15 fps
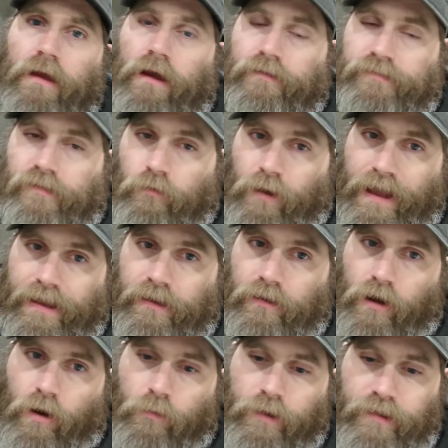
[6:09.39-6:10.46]
so I can
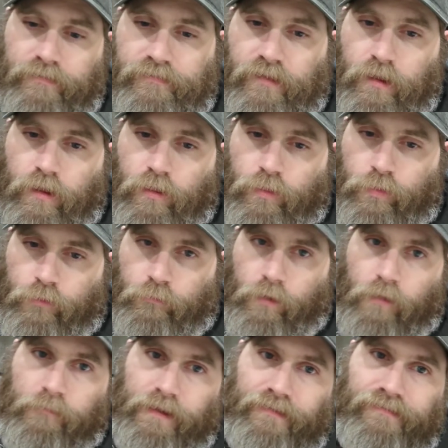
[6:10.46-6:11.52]
always
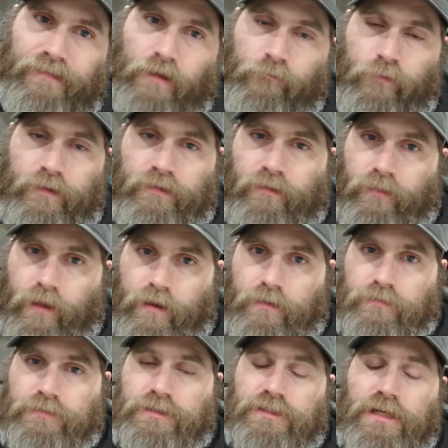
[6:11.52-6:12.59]
throw my stuff into
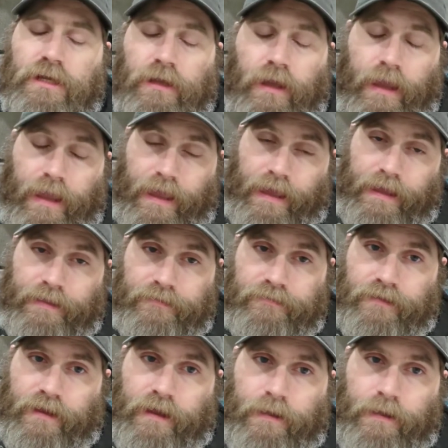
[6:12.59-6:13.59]
those and